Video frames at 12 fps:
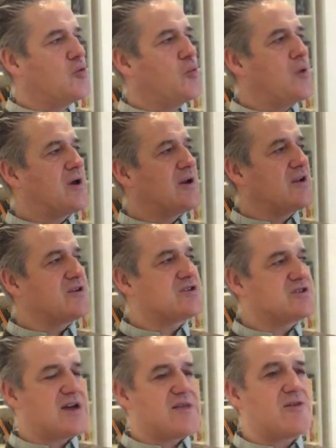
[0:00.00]
we can
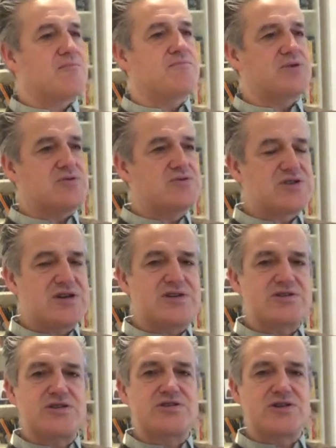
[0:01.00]
understand that beauty
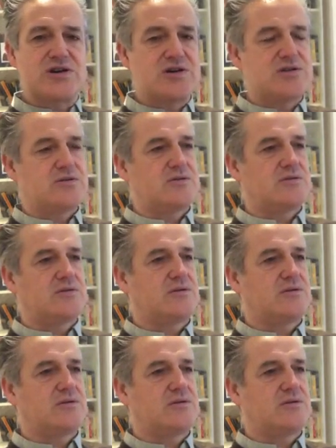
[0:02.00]
is eternal.